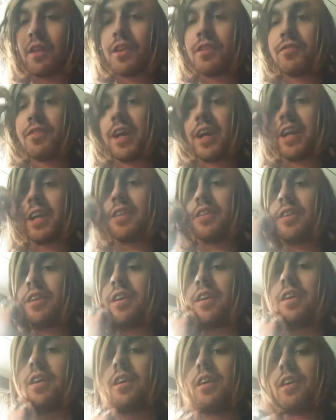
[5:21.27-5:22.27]
In fact,
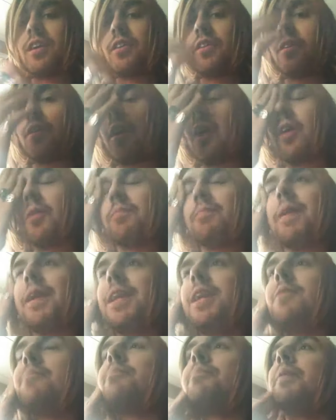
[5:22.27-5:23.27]
there are
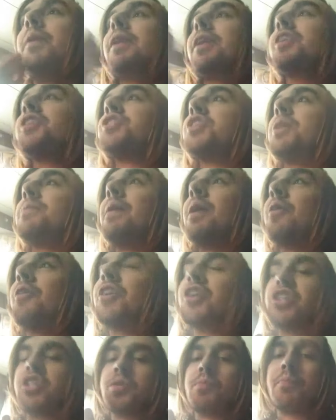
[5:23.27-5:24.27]
many books about
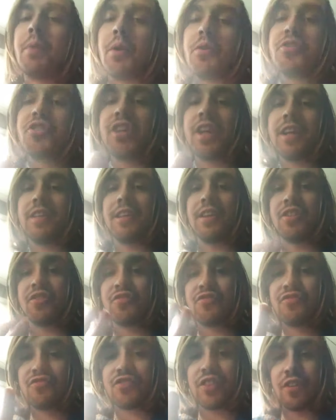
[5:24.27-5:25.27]
exposing
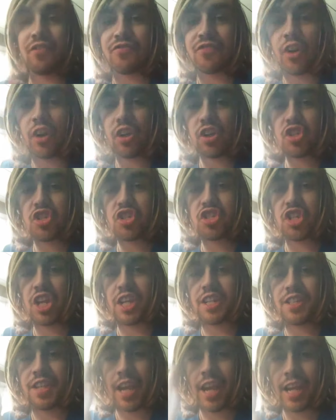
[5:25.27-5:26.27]
this, the false
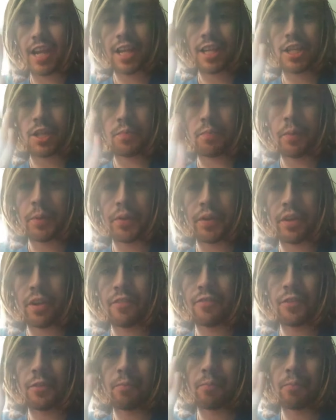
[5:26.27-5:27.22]
satanic spirit of the